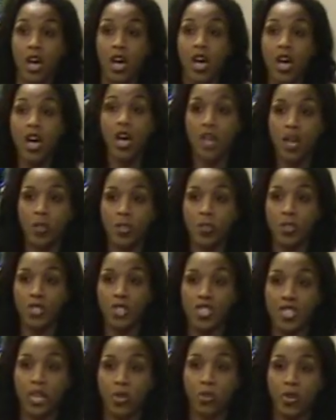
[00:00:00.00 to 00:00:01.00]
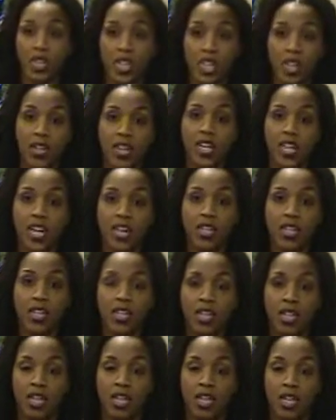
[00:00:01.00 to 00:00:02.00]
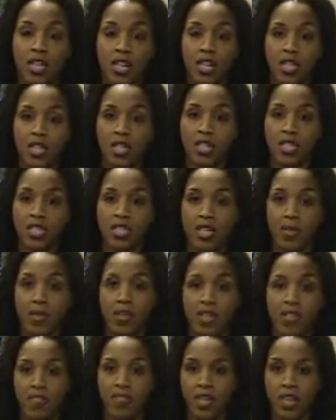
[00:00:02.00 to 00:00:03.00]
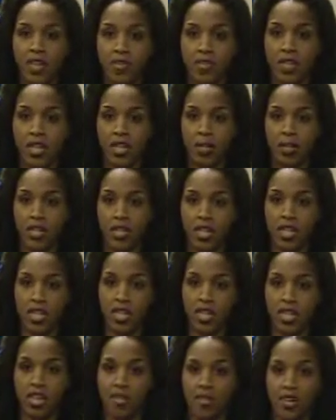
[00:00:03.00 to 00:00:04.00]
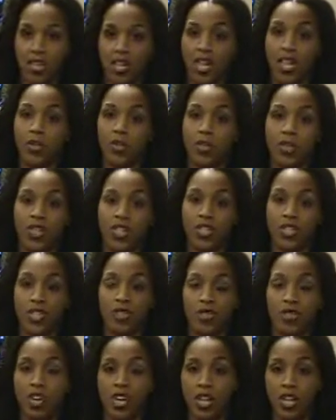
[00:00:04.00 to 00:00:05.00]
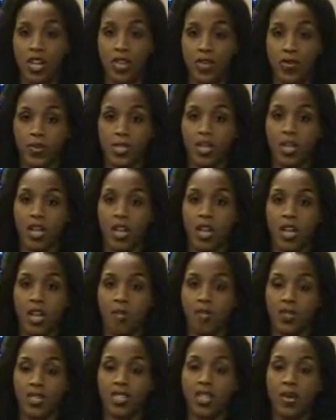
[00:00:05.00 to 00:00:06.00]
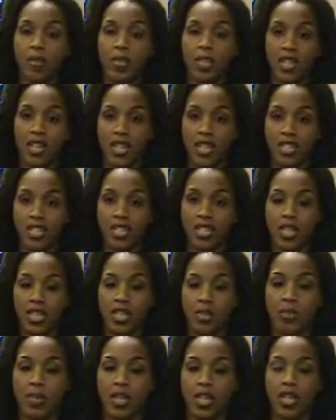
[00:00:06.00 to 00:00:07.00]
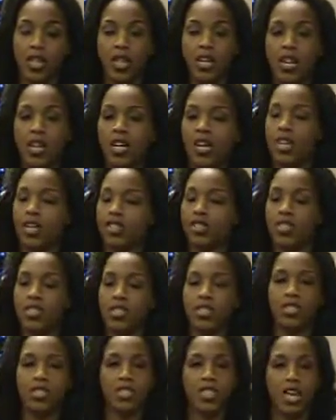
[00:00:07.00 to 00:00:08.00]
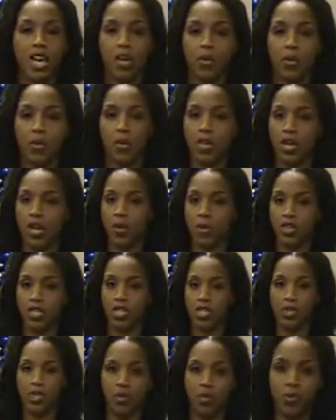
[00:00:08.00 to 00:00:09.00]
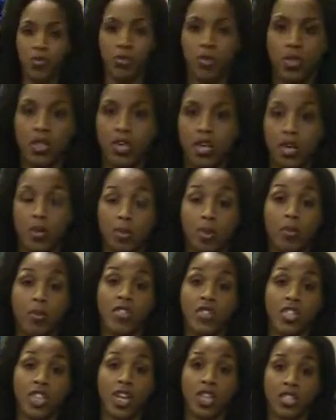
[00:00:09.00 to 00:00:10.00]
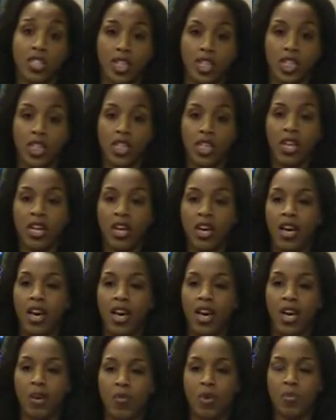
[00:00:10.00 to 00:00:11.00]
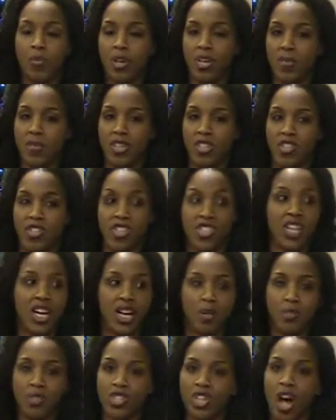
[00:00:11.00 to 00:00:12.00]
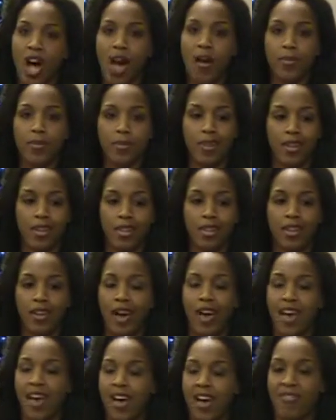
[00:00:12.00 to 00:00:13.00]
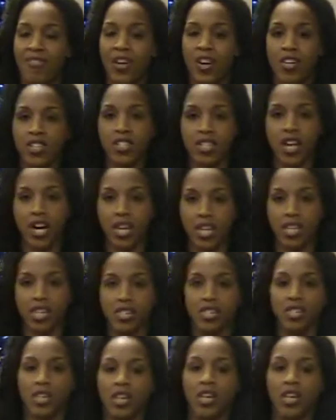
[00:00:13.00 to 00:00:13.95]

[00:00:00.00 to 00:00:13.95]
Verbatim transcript: Um, we just had one here again on December the 5th, and I plan on having another one in Toronto um, December the 19th. But it's just a day where we go into a women's shelter and we pretty much set up shop. And I have hairstylists,